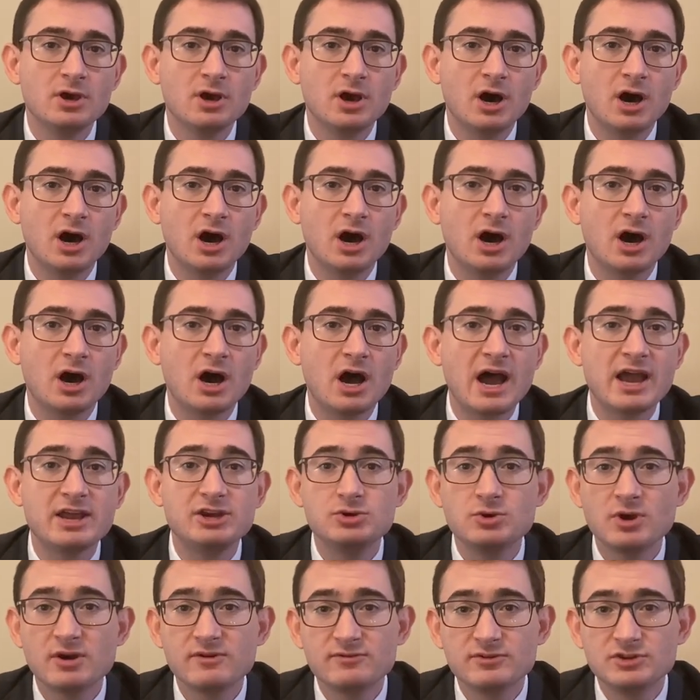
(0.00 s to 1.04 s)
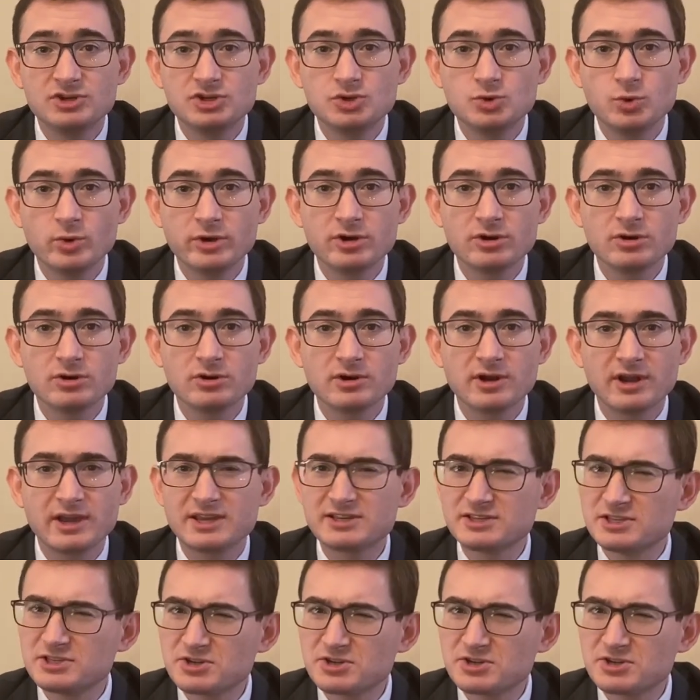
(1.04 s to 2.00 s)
I do have a Twitter, I guess it's